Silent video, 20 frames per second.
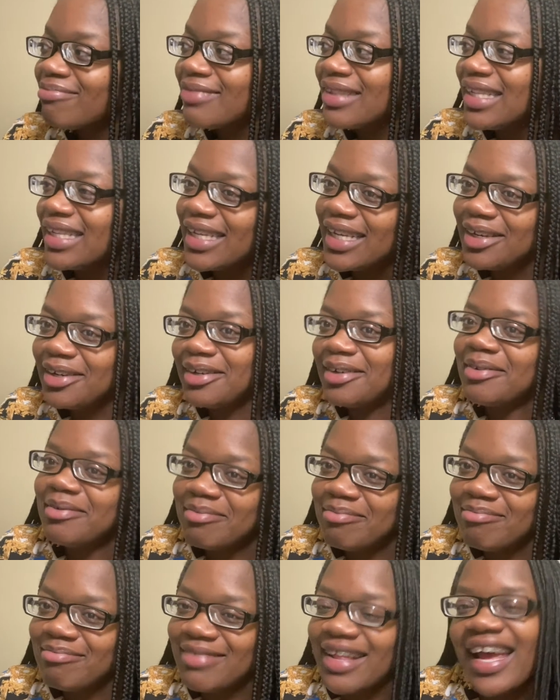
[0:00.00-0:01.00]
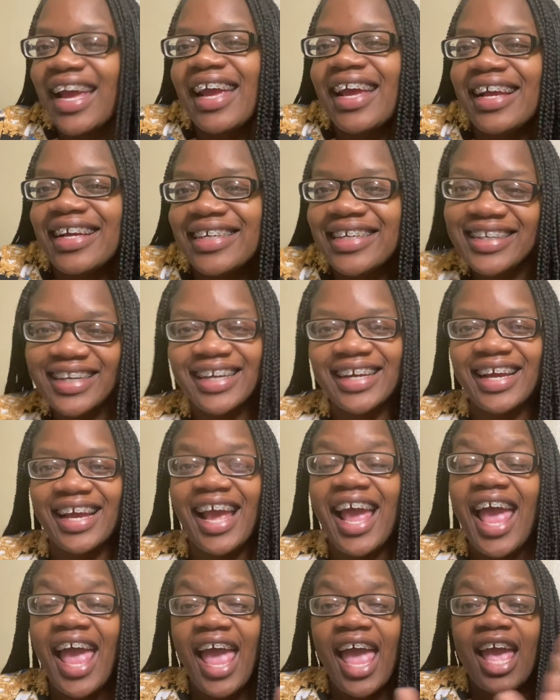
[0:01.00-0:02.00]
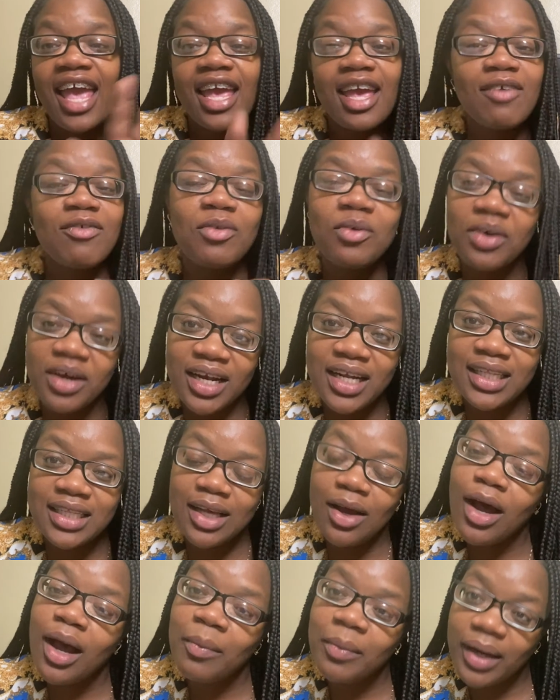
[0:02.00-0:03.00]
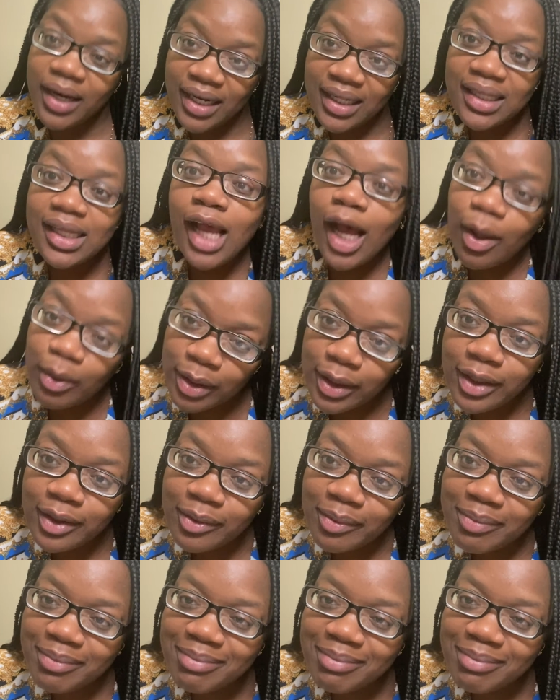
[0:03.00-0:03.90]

you know, like, if you couldn't tell, I'm here to tell you.